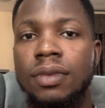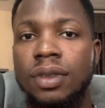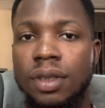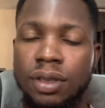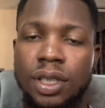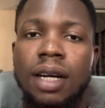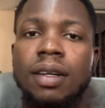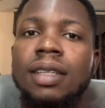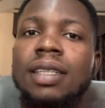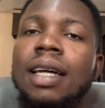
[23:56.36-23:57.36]
So the
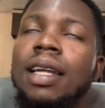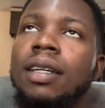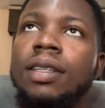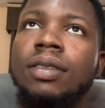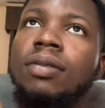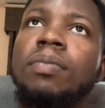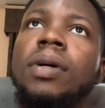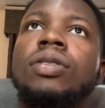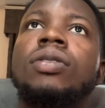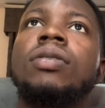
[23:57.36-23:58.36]
chakras are like, the
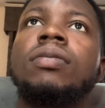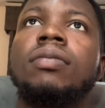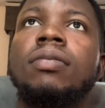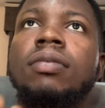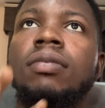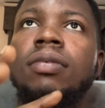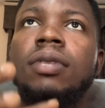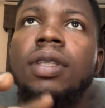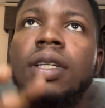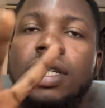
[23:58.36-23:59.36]
petrol.
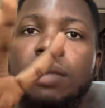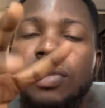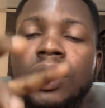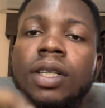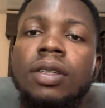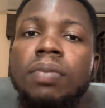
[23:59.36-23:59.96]
They bring in the